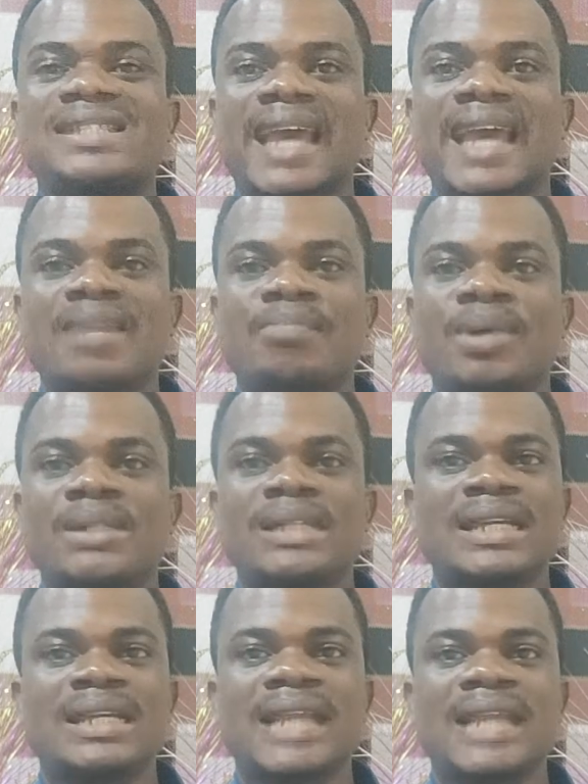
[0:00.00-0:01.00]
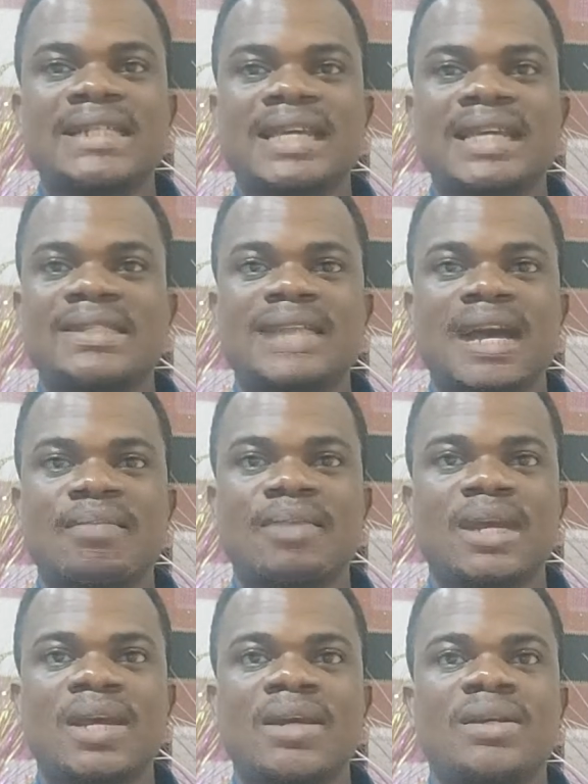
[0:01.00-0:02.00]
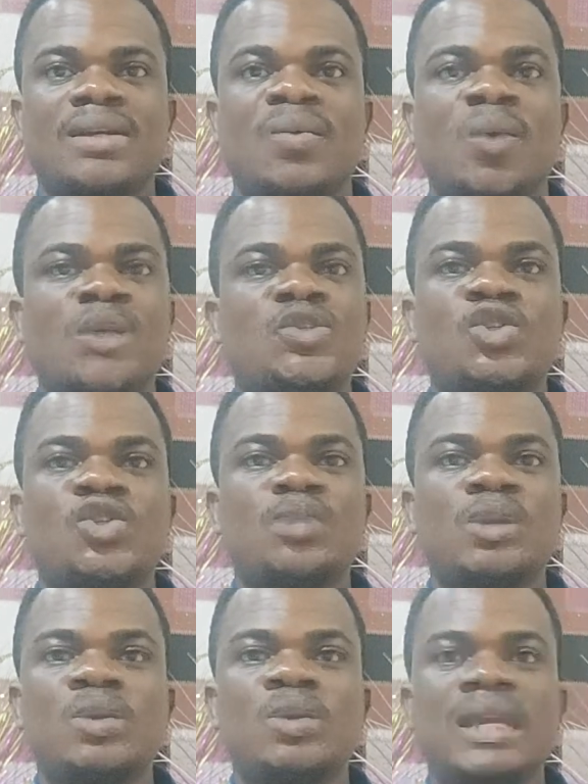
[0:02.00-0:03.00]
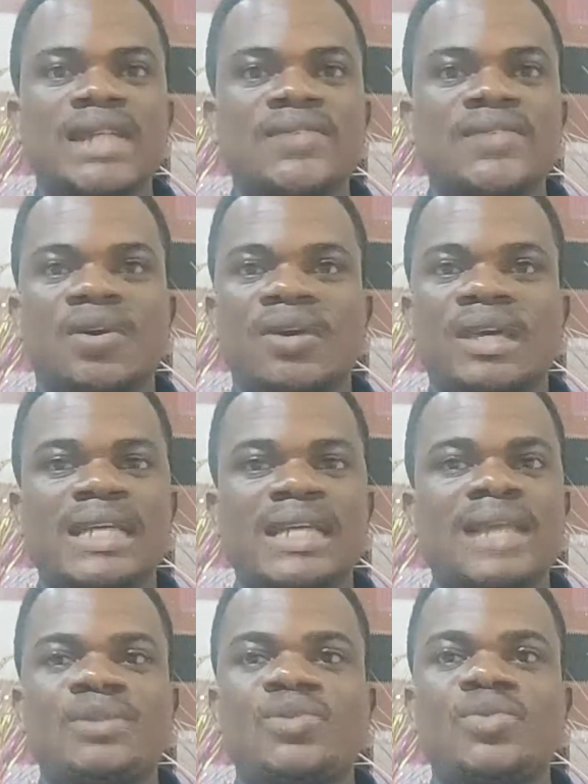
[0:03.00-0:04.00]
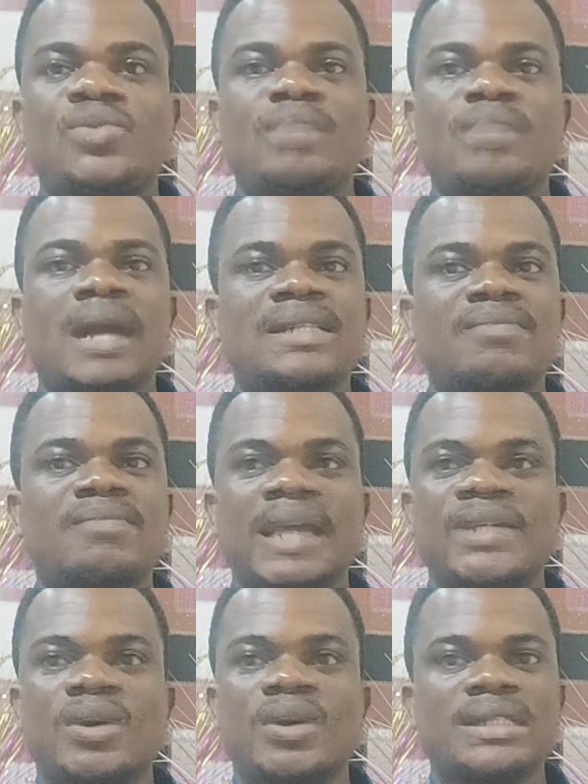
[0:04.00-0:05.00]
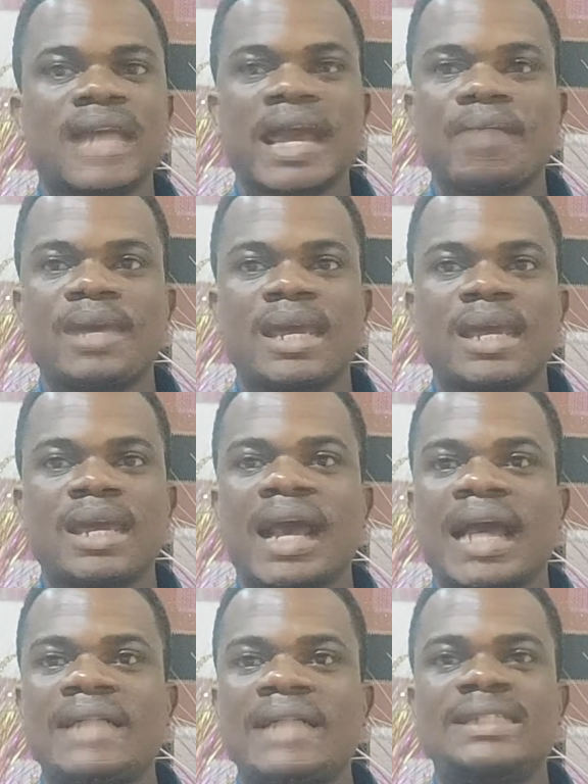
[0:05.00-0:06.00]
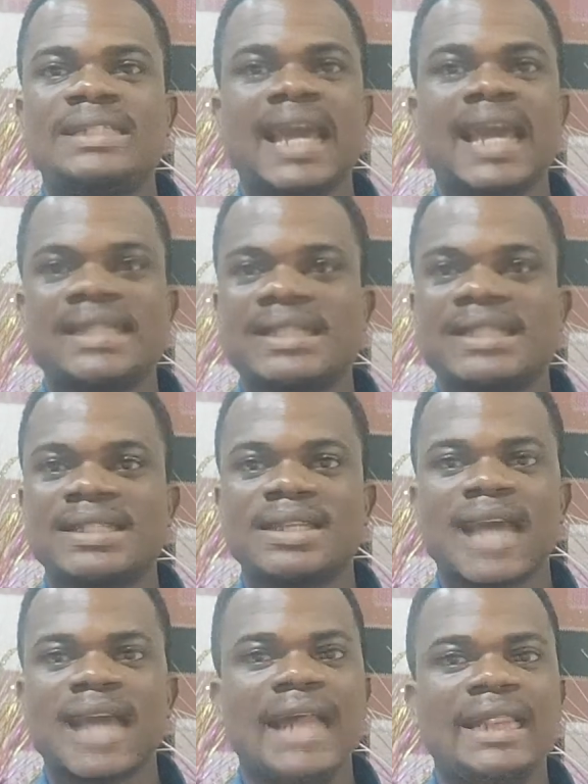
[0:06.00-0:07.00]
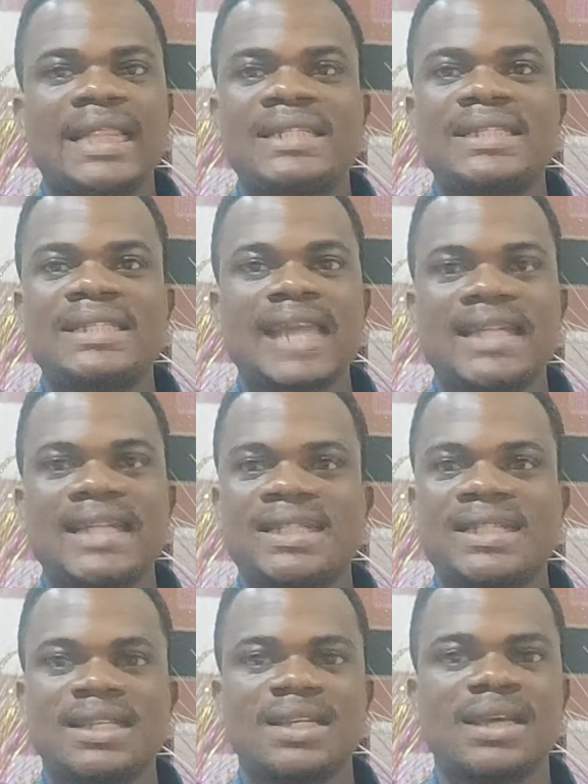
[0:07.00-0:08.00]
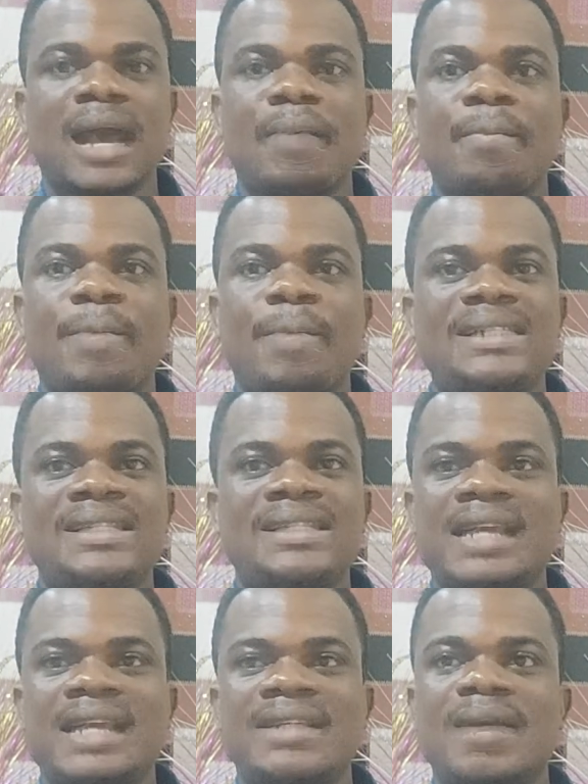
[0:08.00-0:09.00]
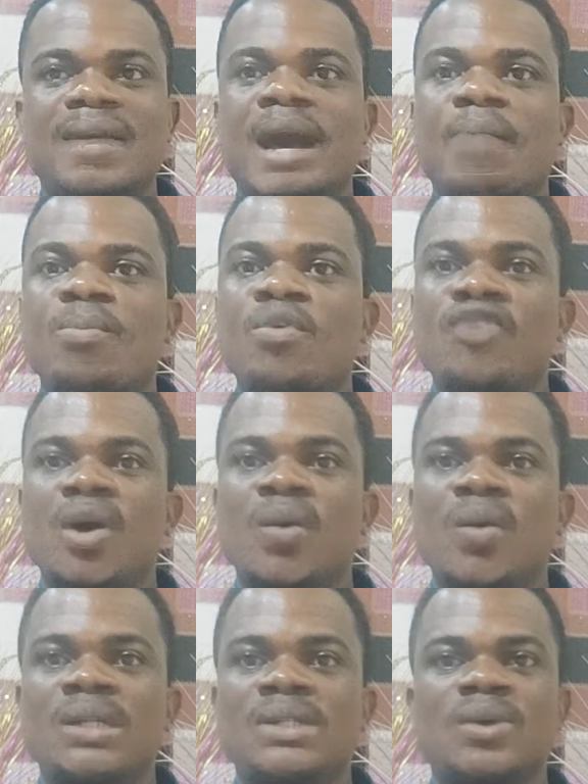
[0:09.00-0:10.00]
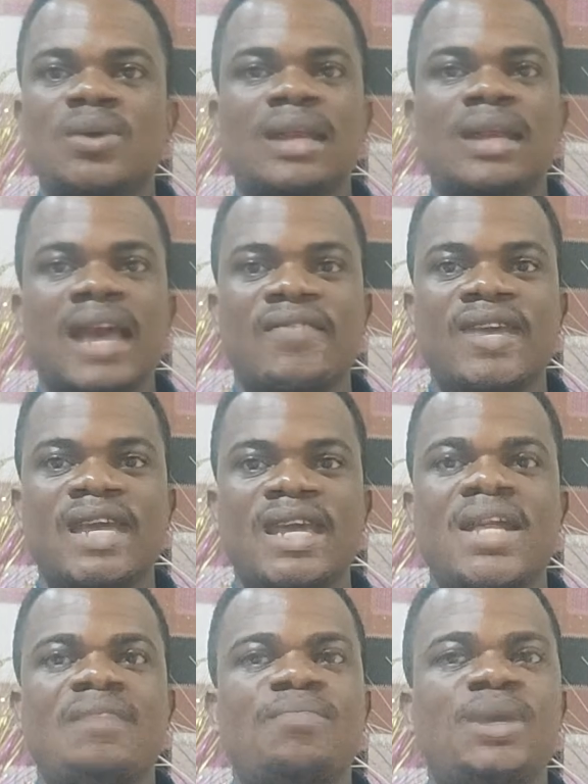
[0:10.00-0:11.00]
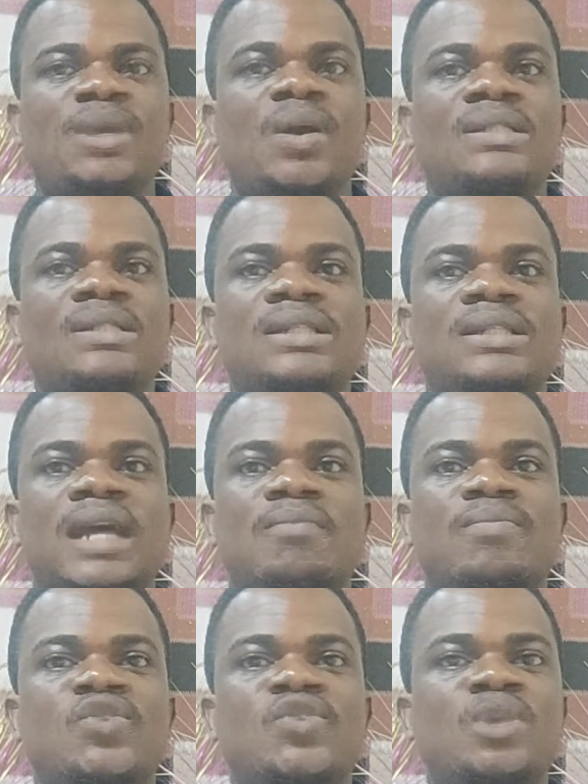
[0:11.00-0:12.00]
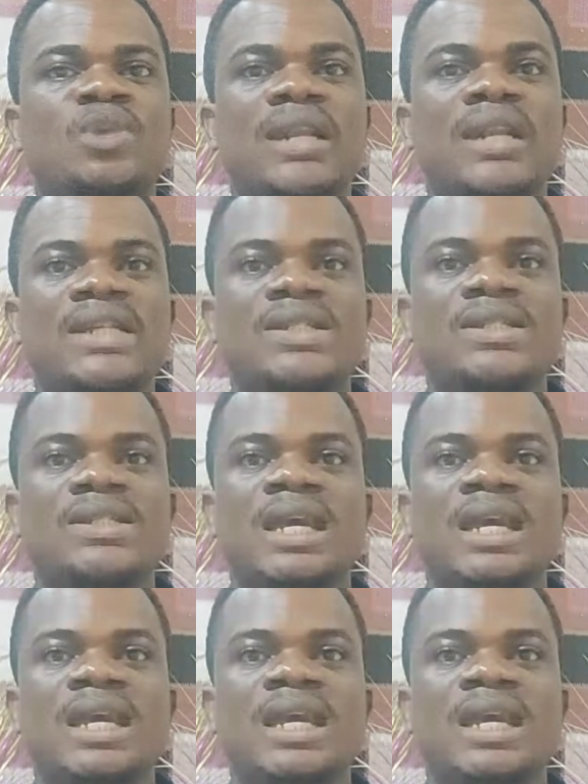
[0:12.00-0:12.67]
anybody in that exam. What you should be looking at for is how to maximize your time and get at least 30 and pass the exam and move on with your life. Because to be honest,